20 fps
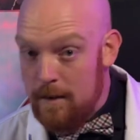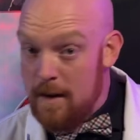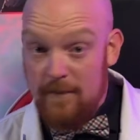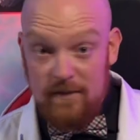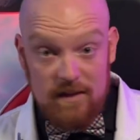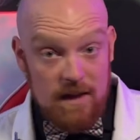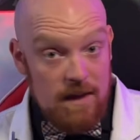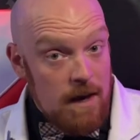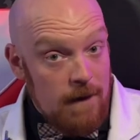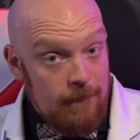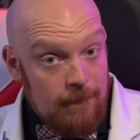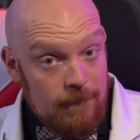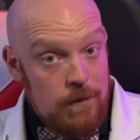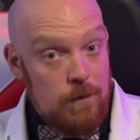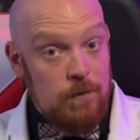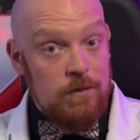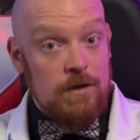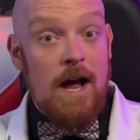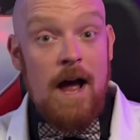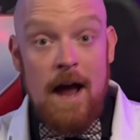And I've said that a
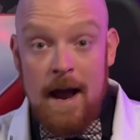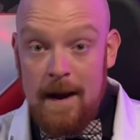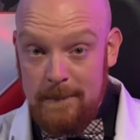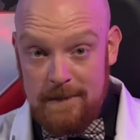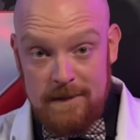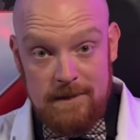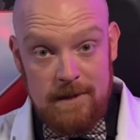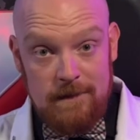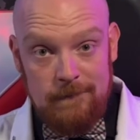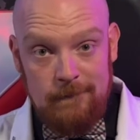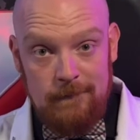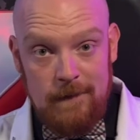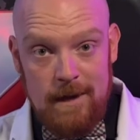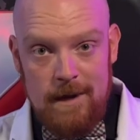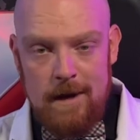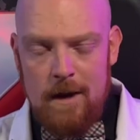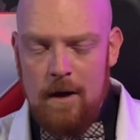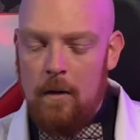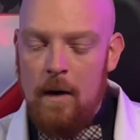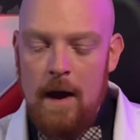few times in this
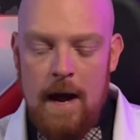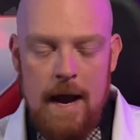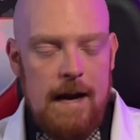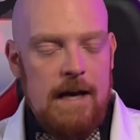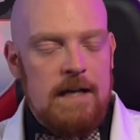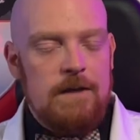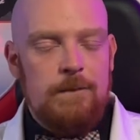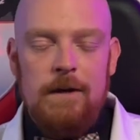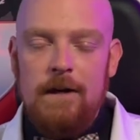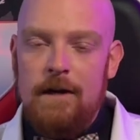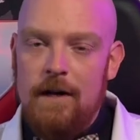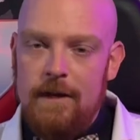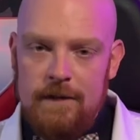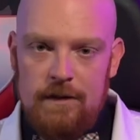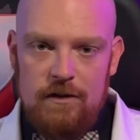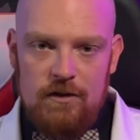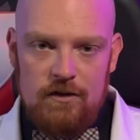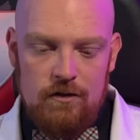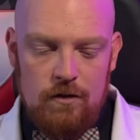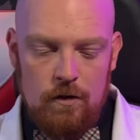video, and it's because
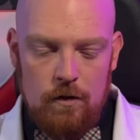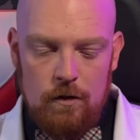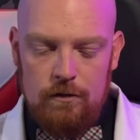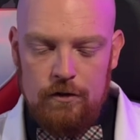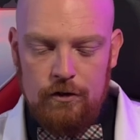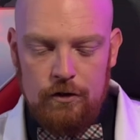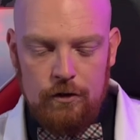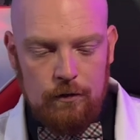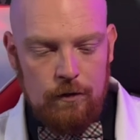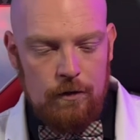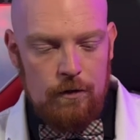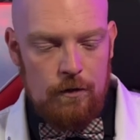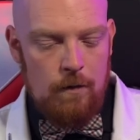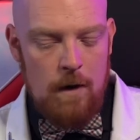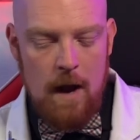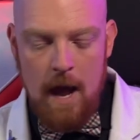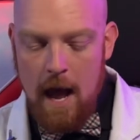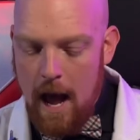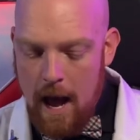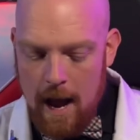it's so true.
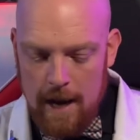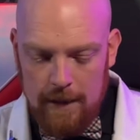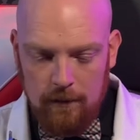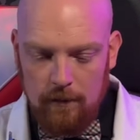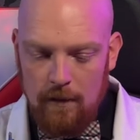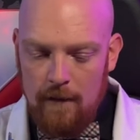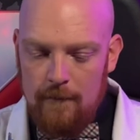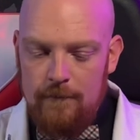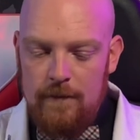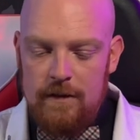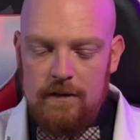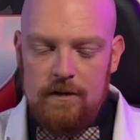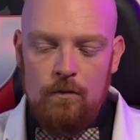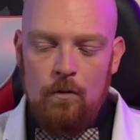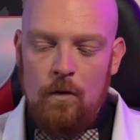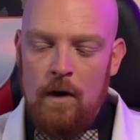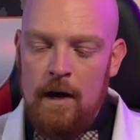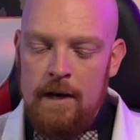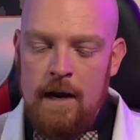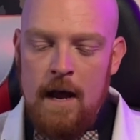I love this
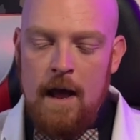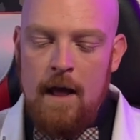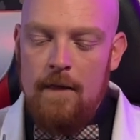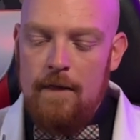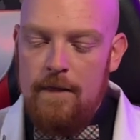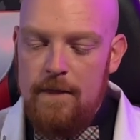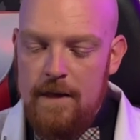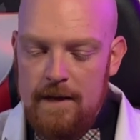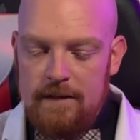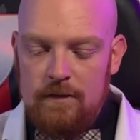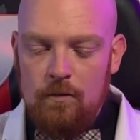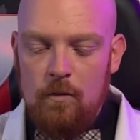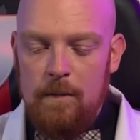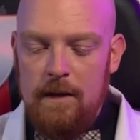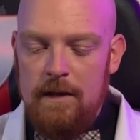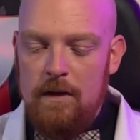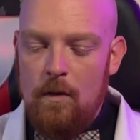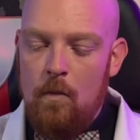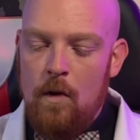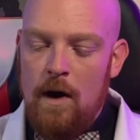one. This will
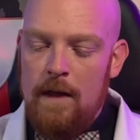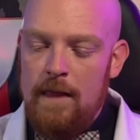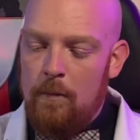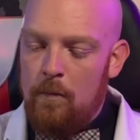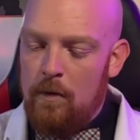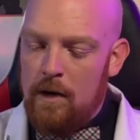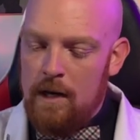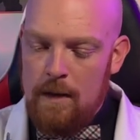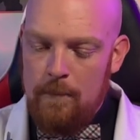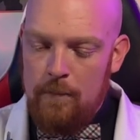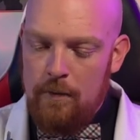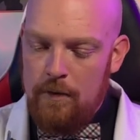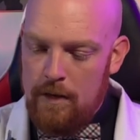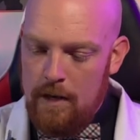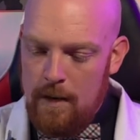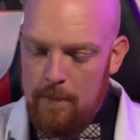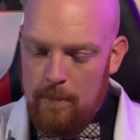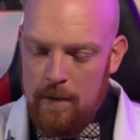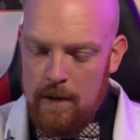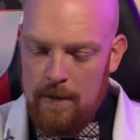be the one that we're gonna put
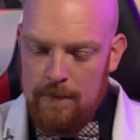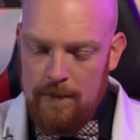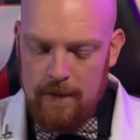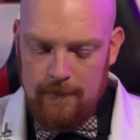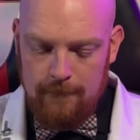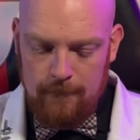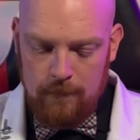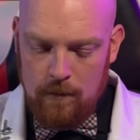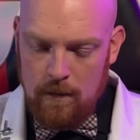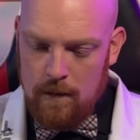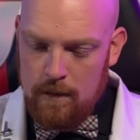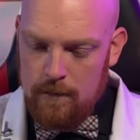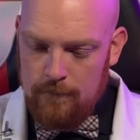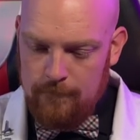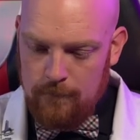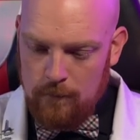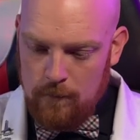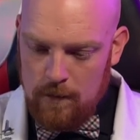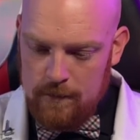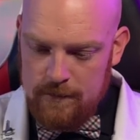up on there for our,
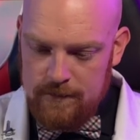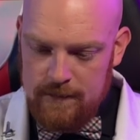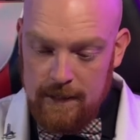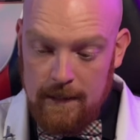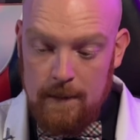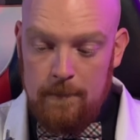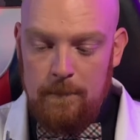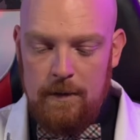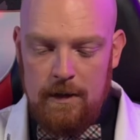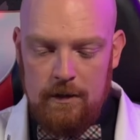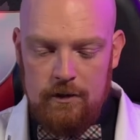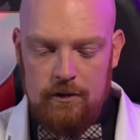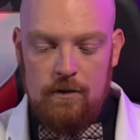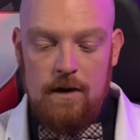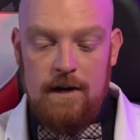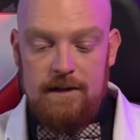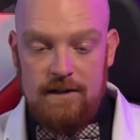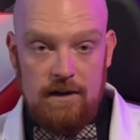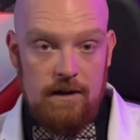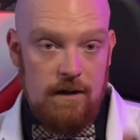for our second picture.
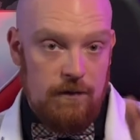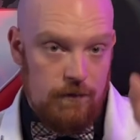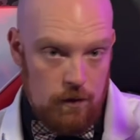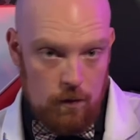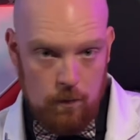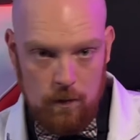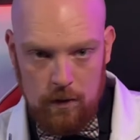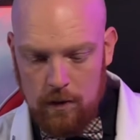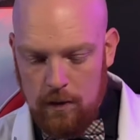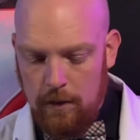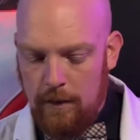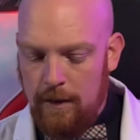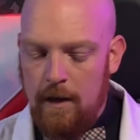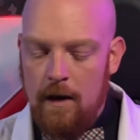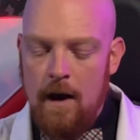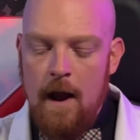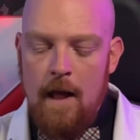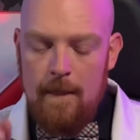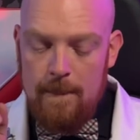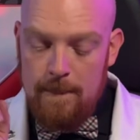I said the third one
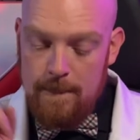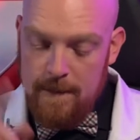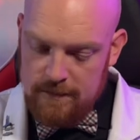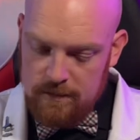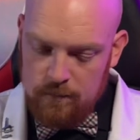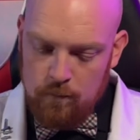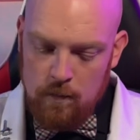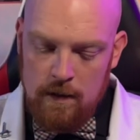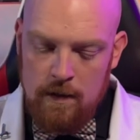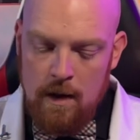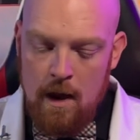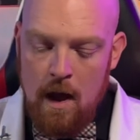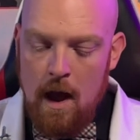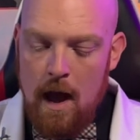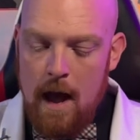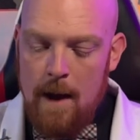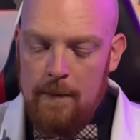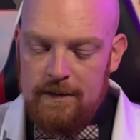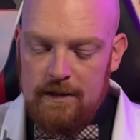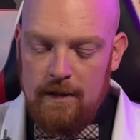earlier. This one,
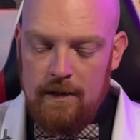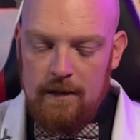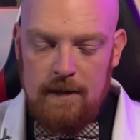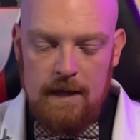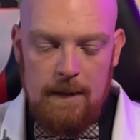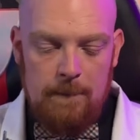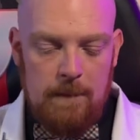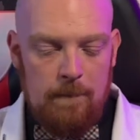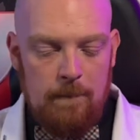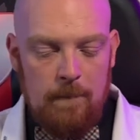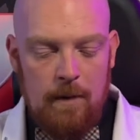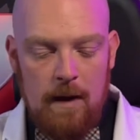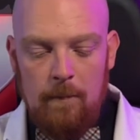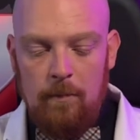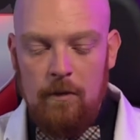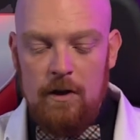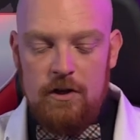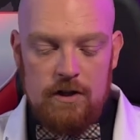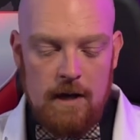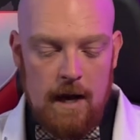I'm just gonna keep it
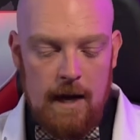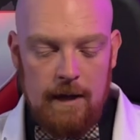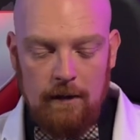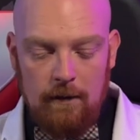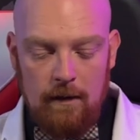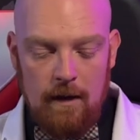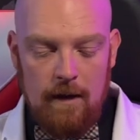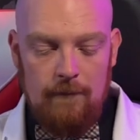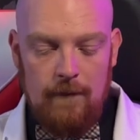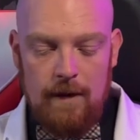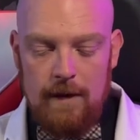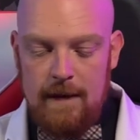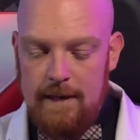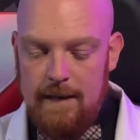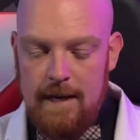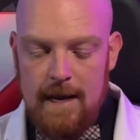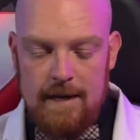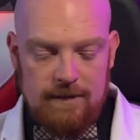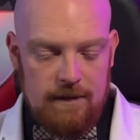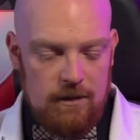published. I love it.
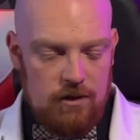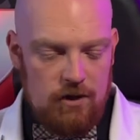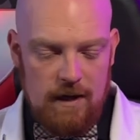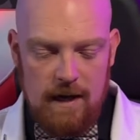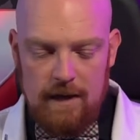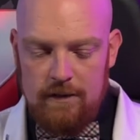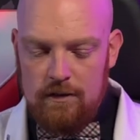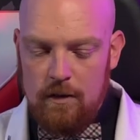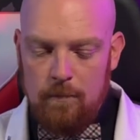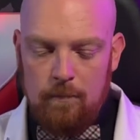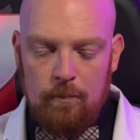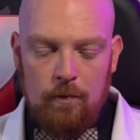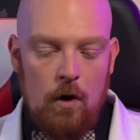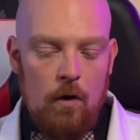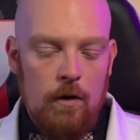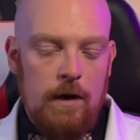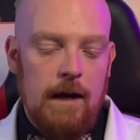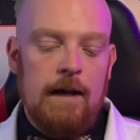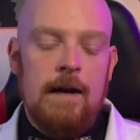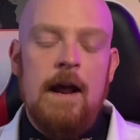Yes, the chains are
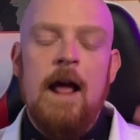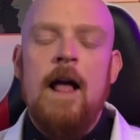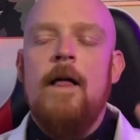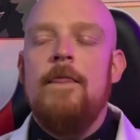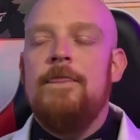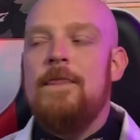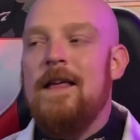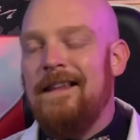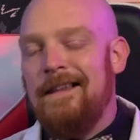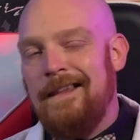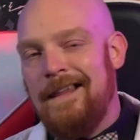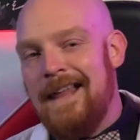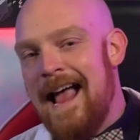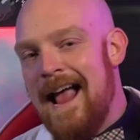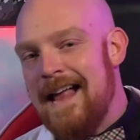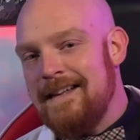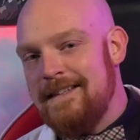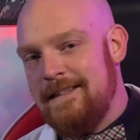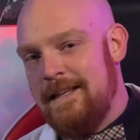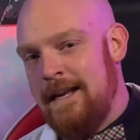broken. The
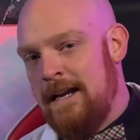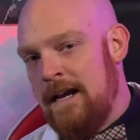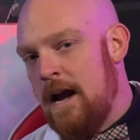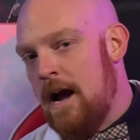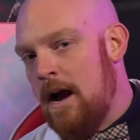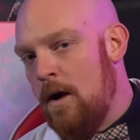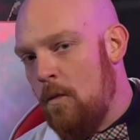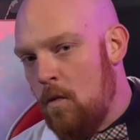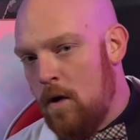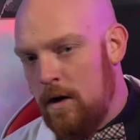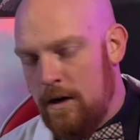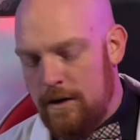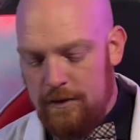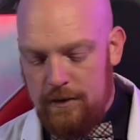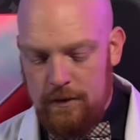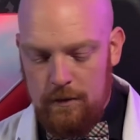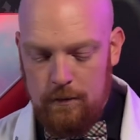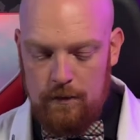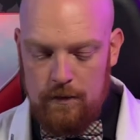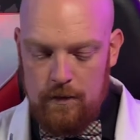last thing I wanna
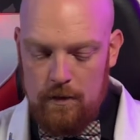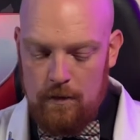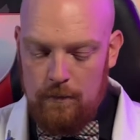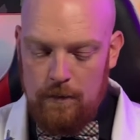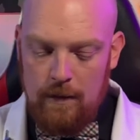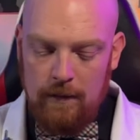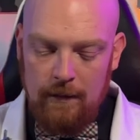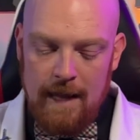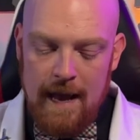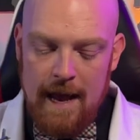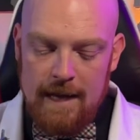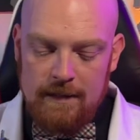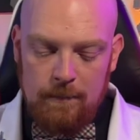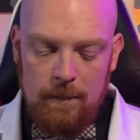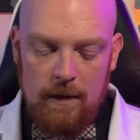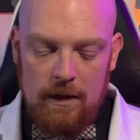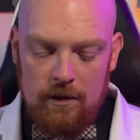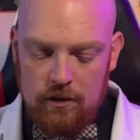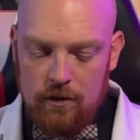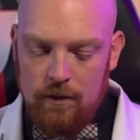do though, the last
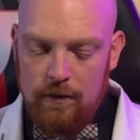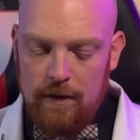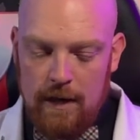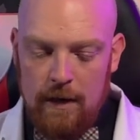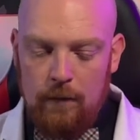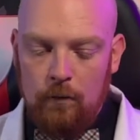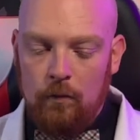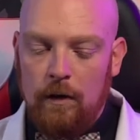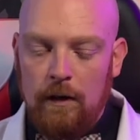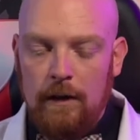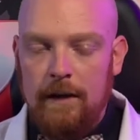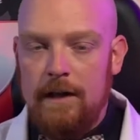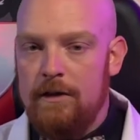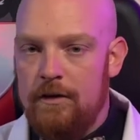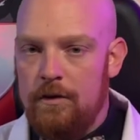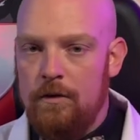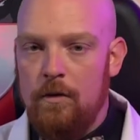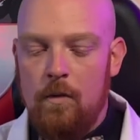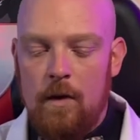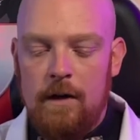picture that I really
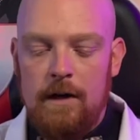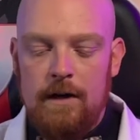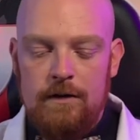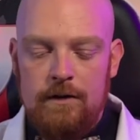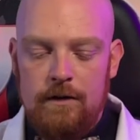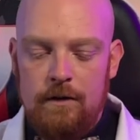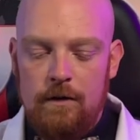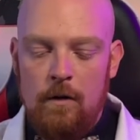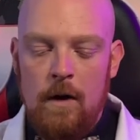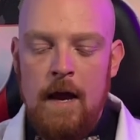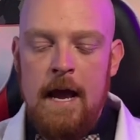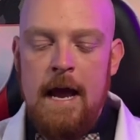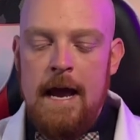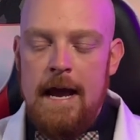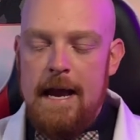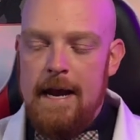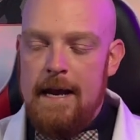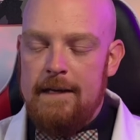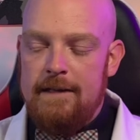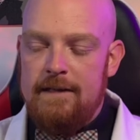do wanna do
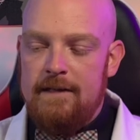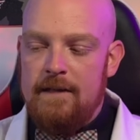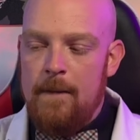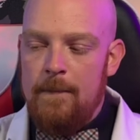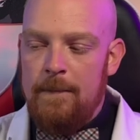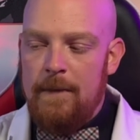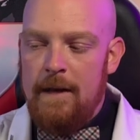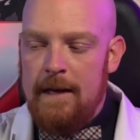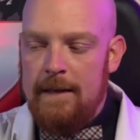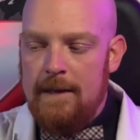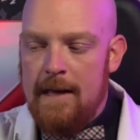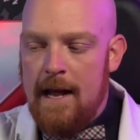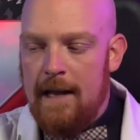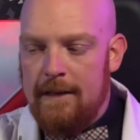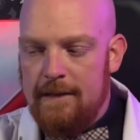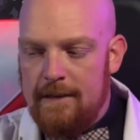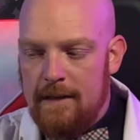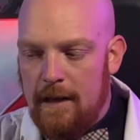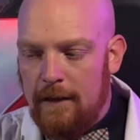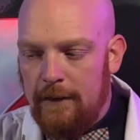is something
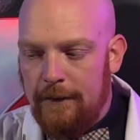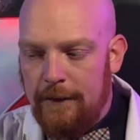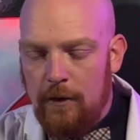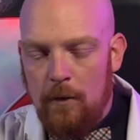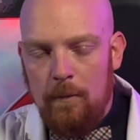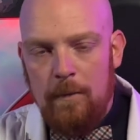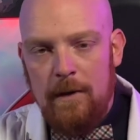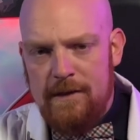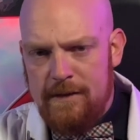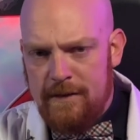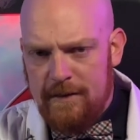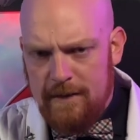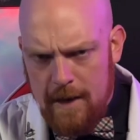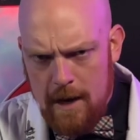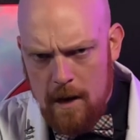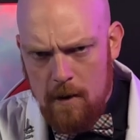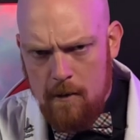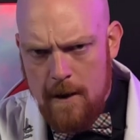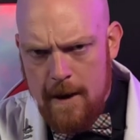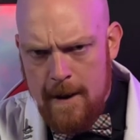that's a little bit
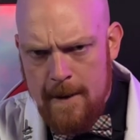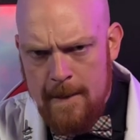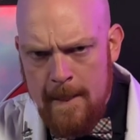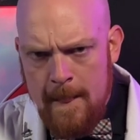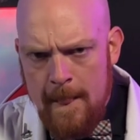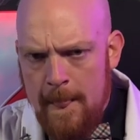scary.